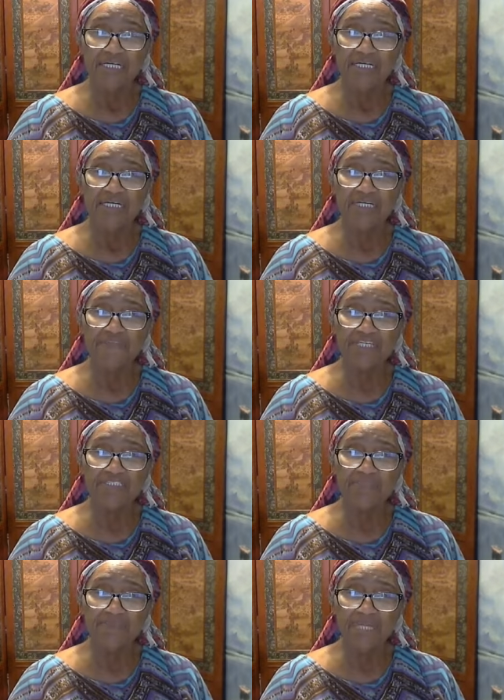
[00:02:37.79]
of
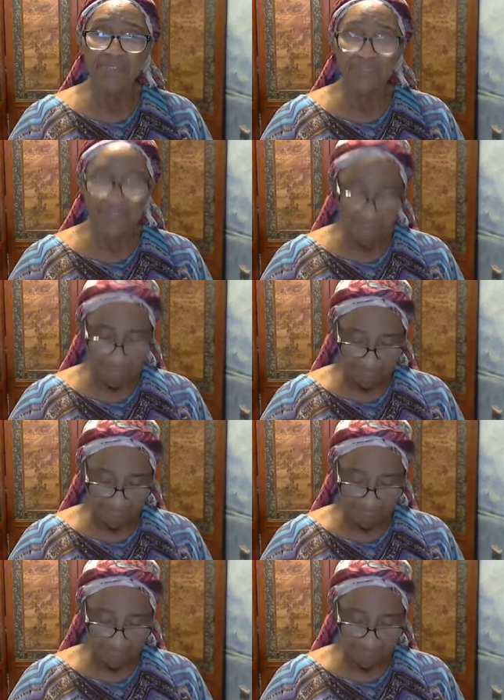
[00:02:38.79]
his mother.